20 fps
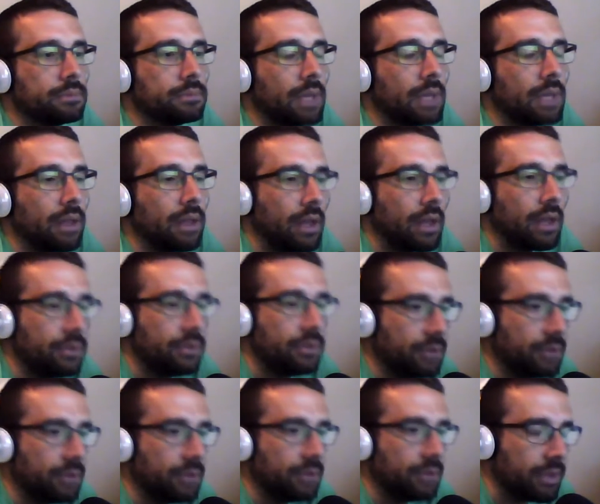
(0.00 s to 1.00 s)

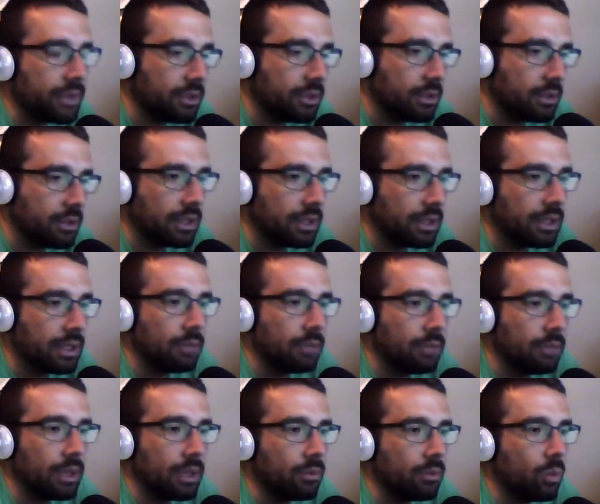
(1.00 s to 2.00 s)
I think you can get him
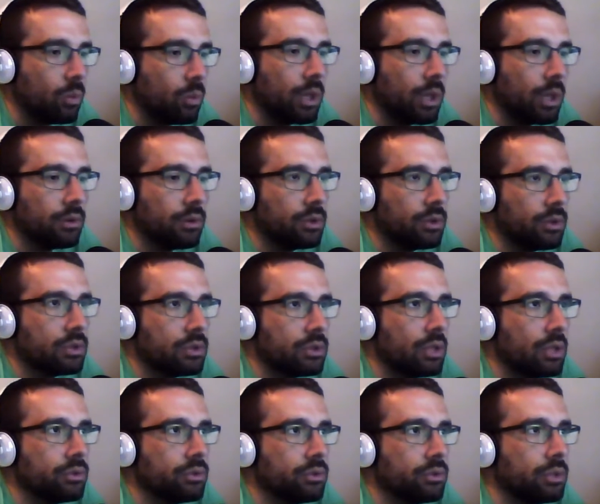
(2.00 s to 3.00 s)
at way reduced
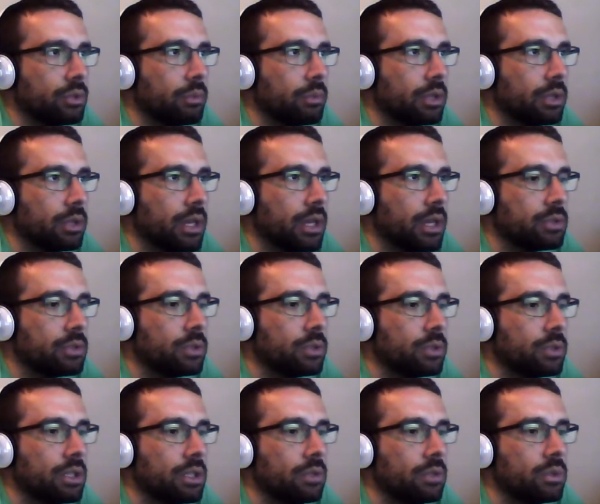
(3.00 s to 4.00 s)
ownership. I mean, last
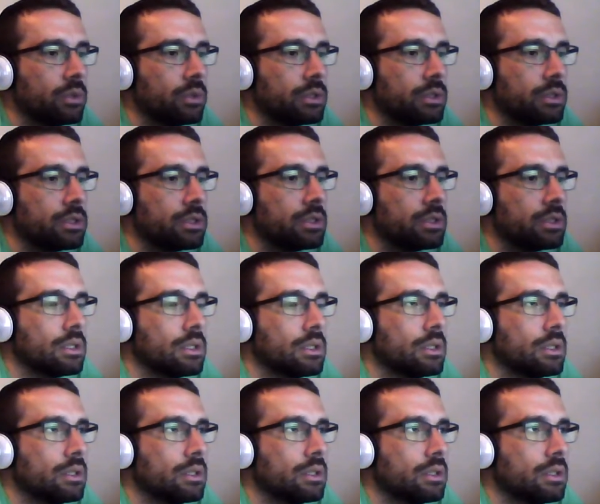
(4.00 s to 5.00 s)
week he was,
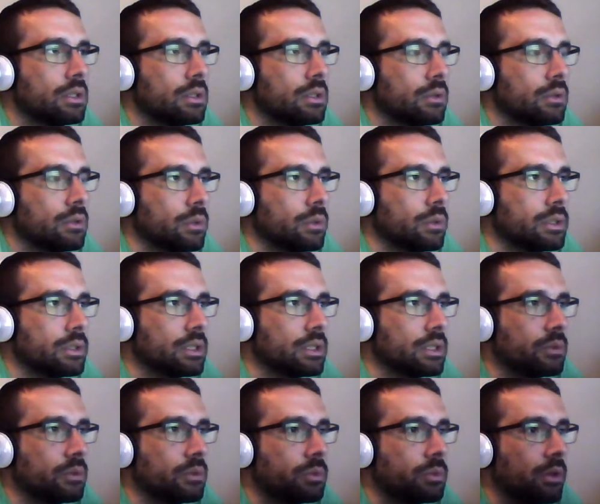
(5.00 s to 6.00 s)
what was he?
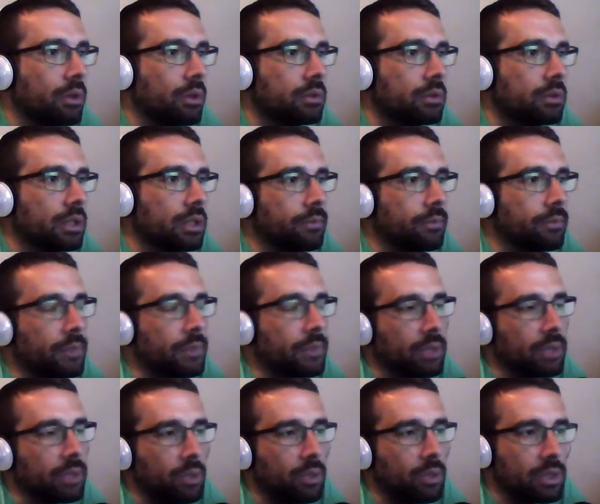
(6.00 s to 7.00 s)
It was probably, yeah. I
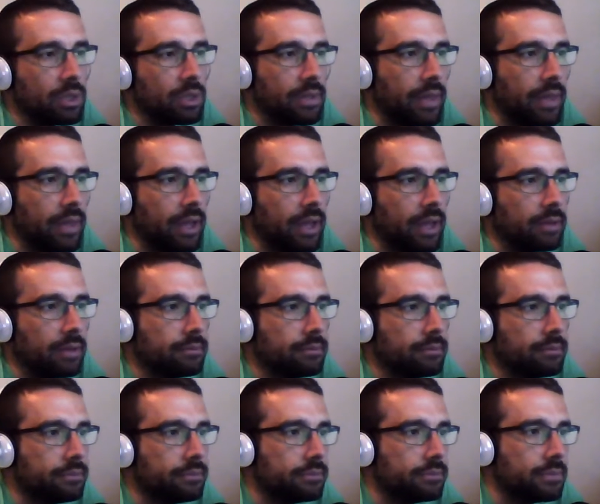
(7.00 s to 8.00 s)
mean, he wasn't that
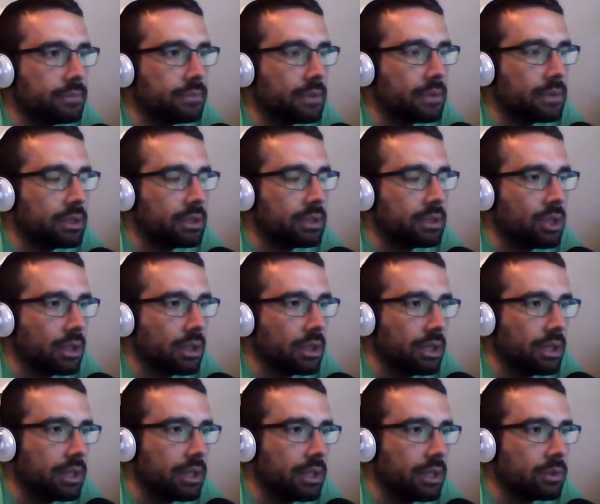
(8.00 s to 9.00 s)
chalky
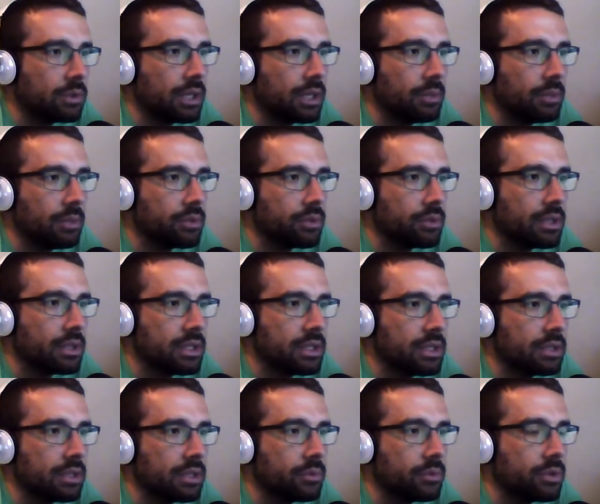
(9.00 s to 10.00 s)
last week, 8%,
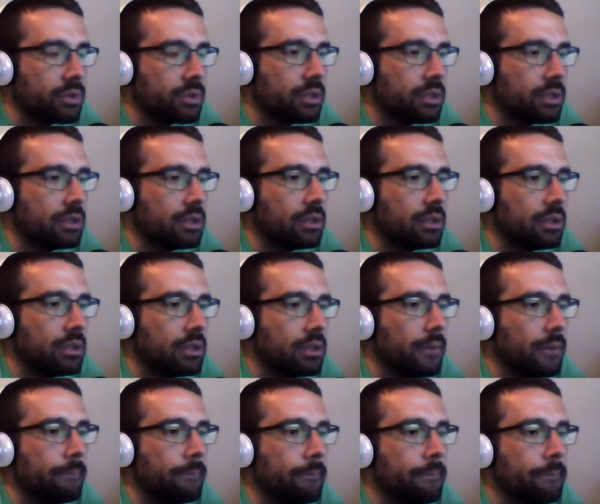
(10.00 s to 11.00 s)

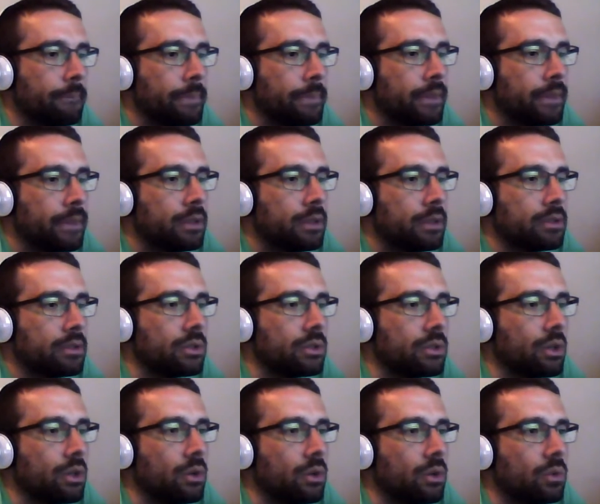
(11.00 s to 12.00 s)
6%.
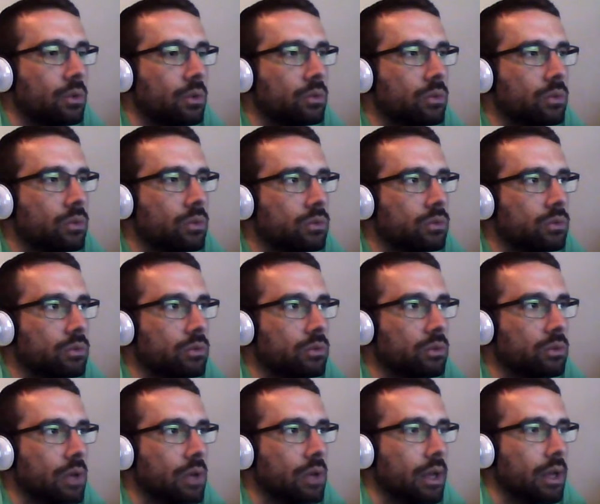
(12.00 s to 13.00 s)
So
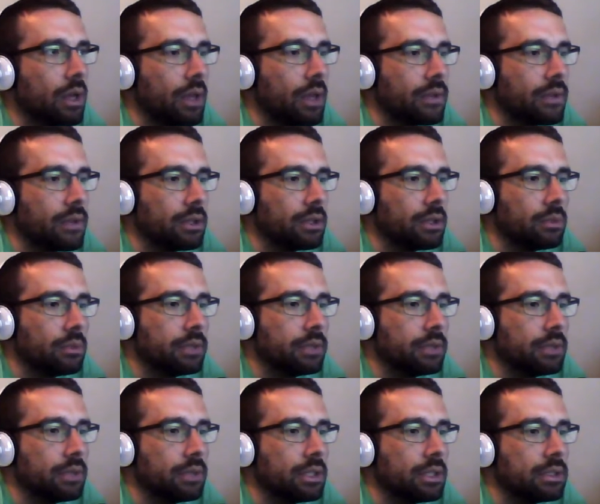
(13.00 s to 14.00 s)
I think it'll be
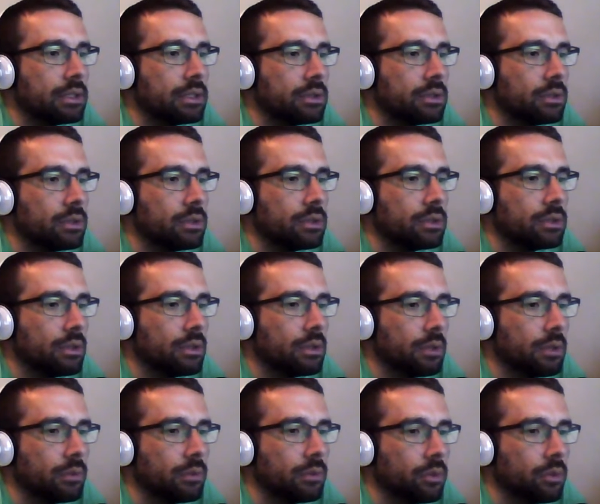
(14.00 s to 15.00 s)
even less this week. So
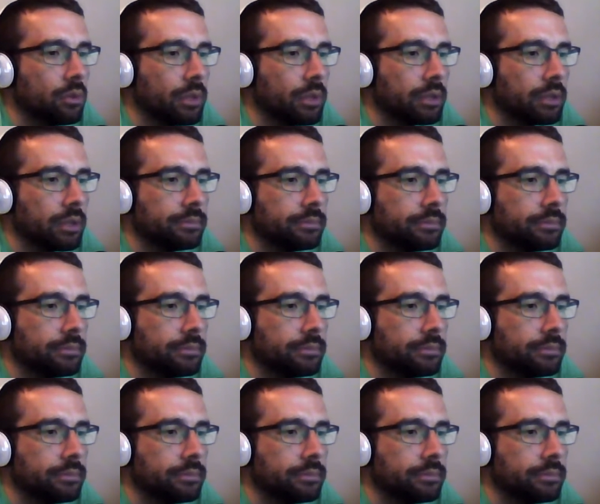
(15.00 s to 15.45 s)
I'm going back.